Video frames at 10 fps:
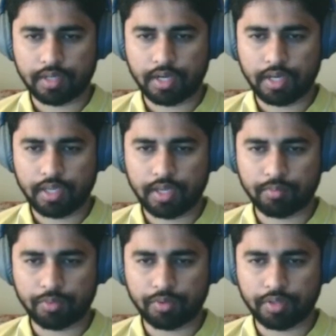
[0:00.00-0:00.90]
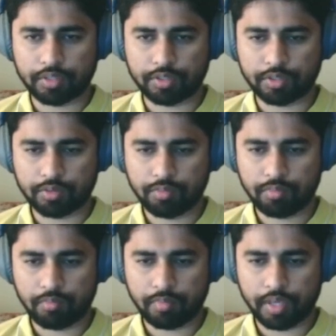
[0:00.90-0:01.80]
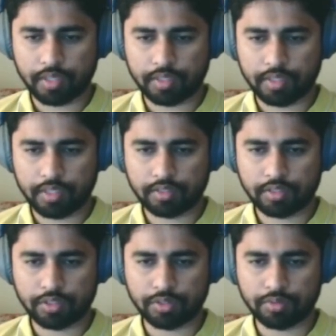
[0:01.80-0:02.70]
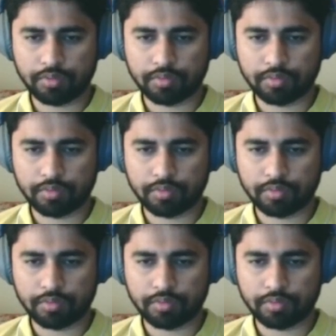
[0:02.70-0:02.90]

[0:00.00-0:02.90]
I am going to make these two